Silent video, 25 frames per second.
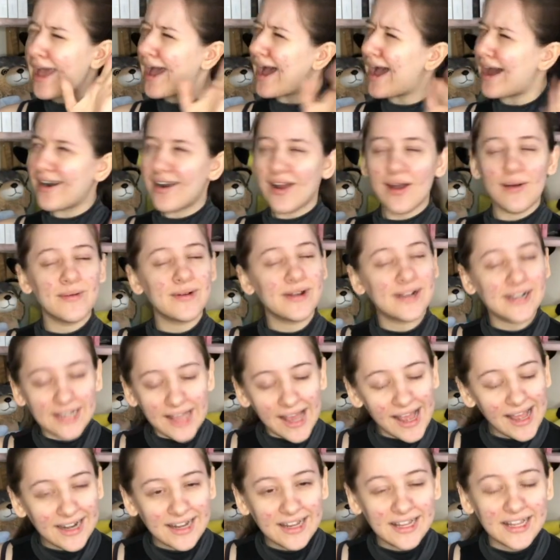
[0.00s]
And I will
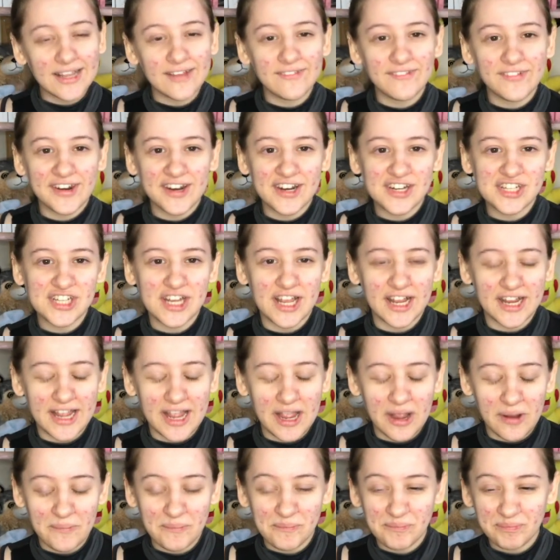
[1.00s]
gladly give it a check
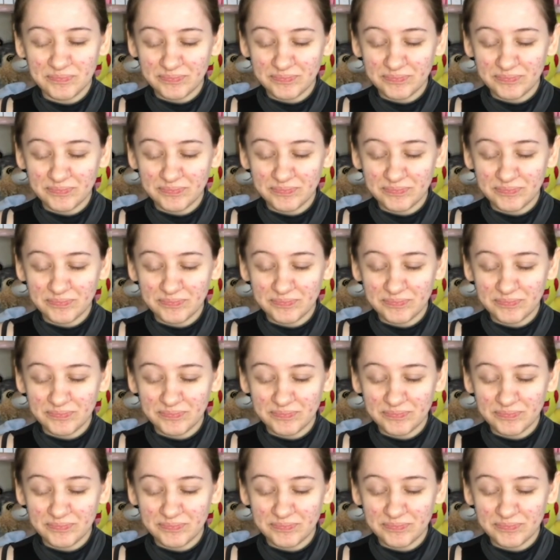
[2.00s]
out.